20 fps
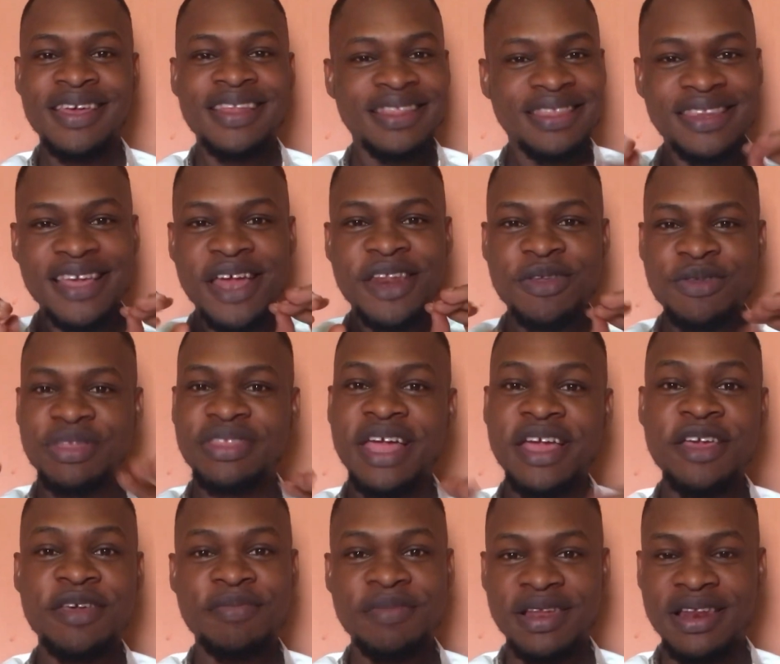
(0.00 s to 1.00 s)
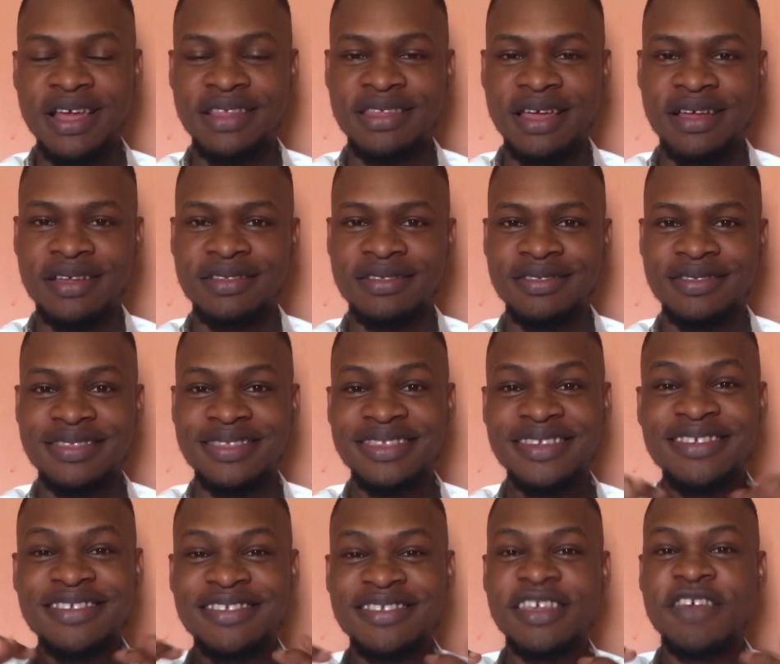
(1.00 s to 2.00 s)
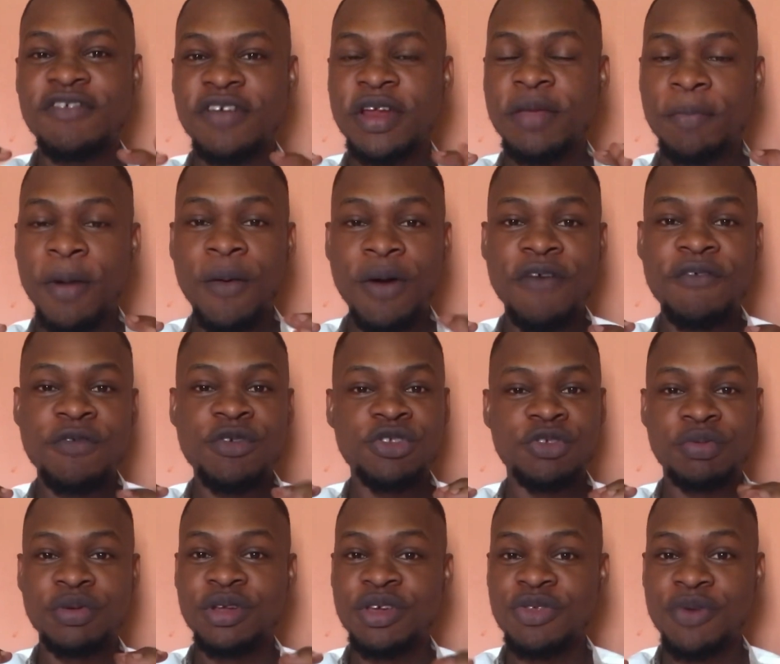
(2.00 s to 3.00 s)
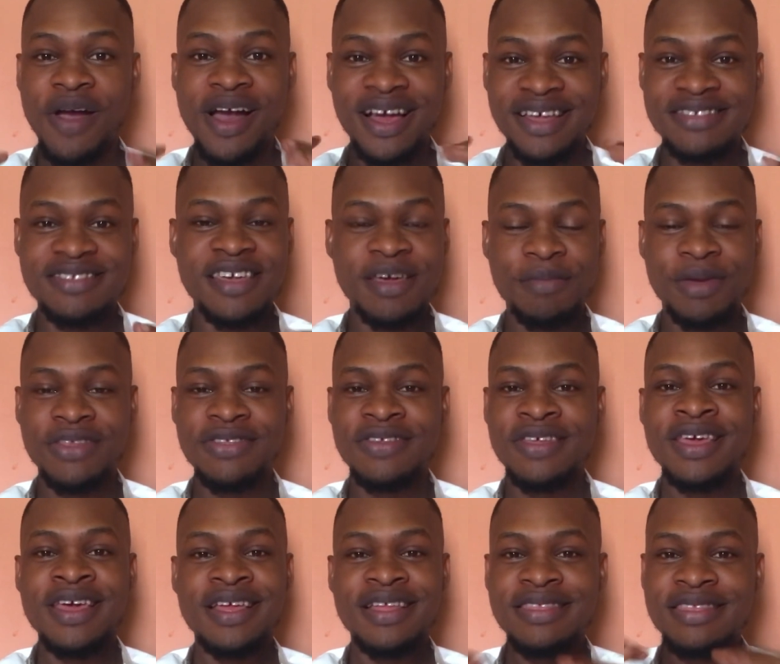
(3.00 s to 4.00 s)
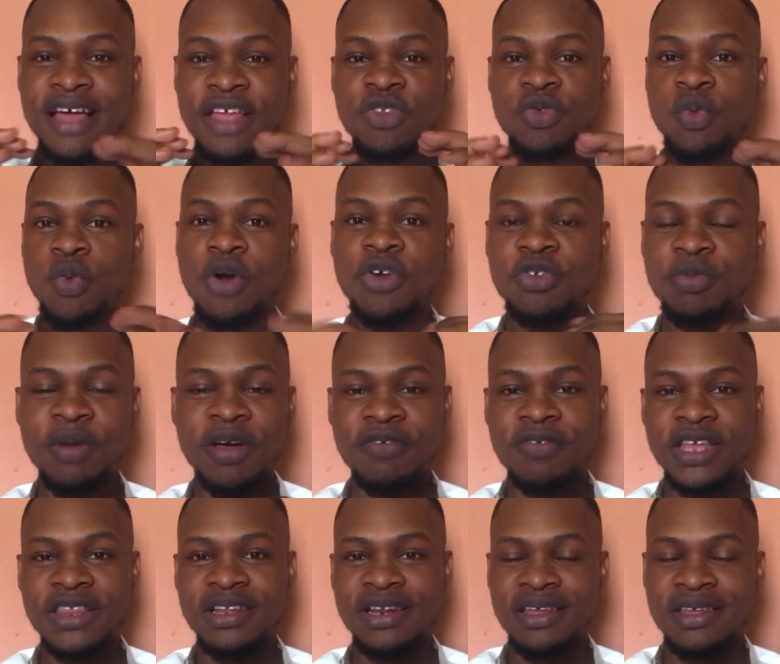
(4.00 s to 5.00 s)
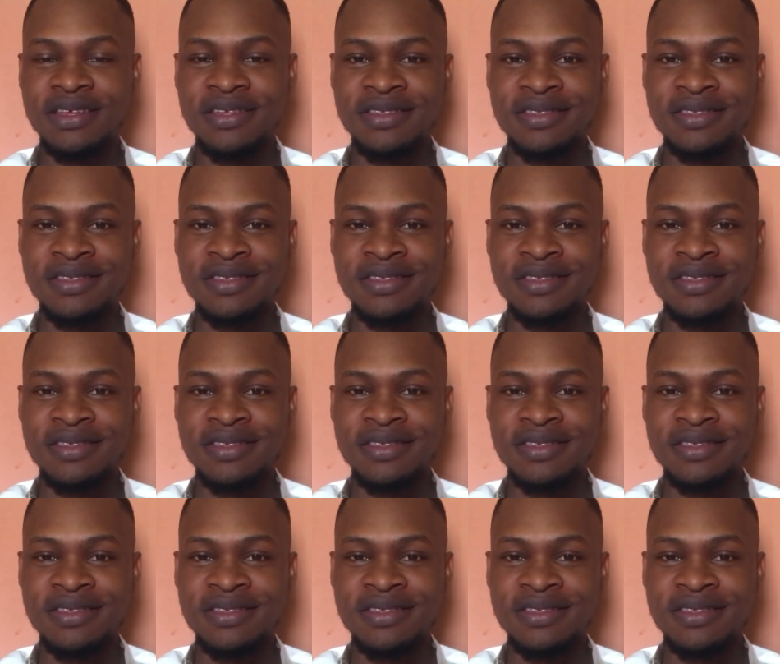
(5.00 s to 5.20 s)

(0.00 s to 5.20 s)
Then thank me later. This is a very powerful spiritual assignment that works perfectly.